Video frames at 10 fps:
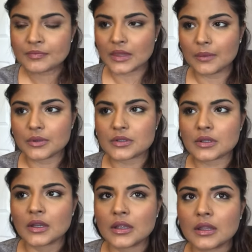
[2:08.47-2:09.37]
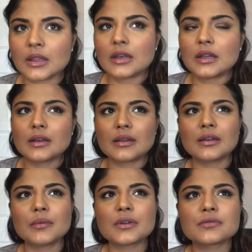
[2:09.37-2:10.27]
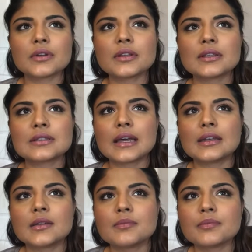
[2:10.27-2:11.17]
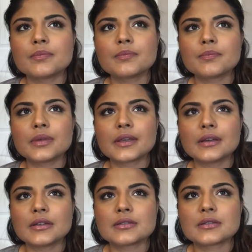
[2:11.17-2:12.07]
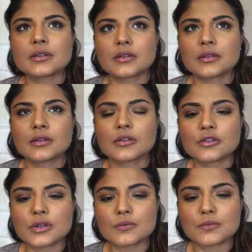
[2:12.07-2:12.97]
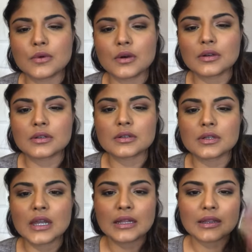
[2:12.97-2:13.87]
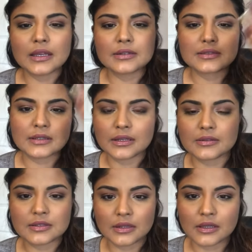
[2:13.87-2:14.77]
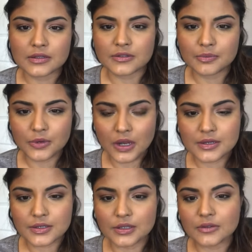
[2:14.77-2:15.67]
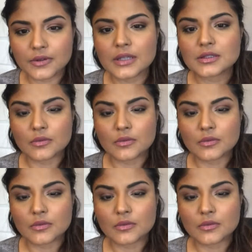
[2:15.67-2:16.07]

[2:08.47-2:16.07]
That was, and it was really saddening, because you didn't want layers and layers and layers of product on your face.